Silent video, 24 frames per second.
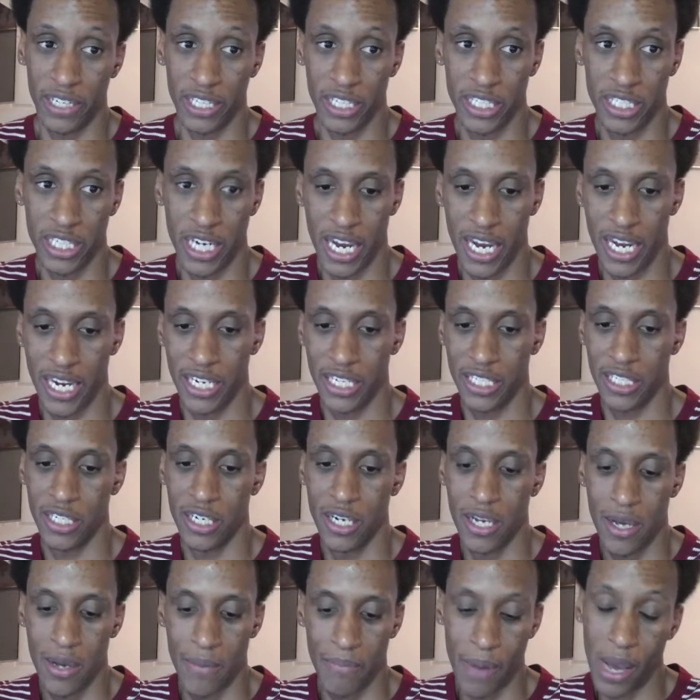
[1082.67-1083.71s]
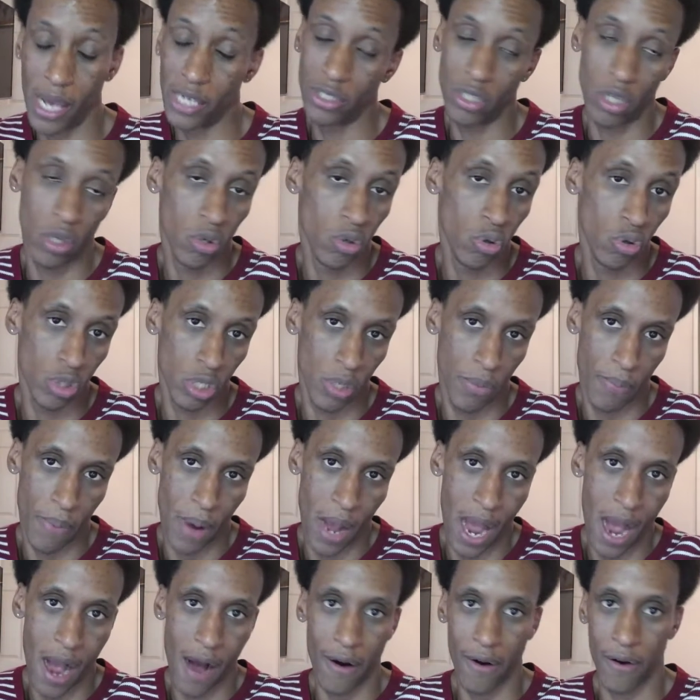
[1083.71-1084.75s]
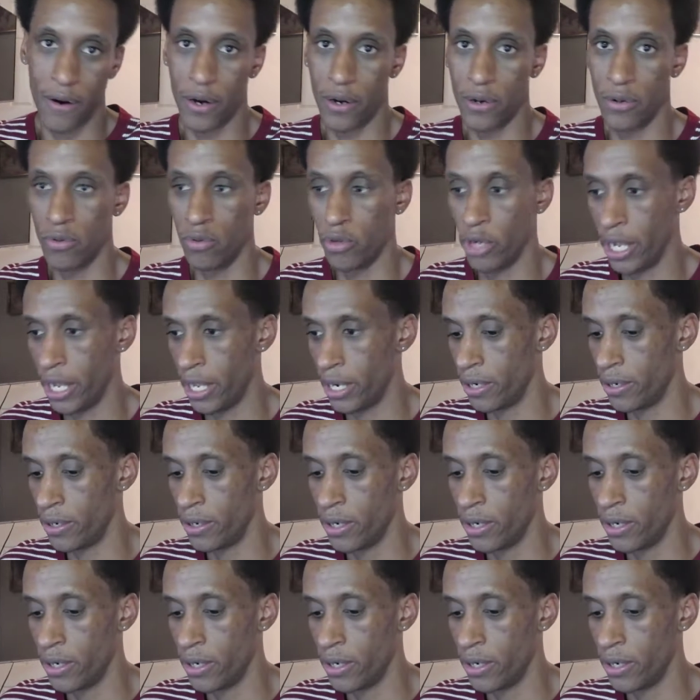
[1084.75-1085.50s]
changed, based on who's in power and who can,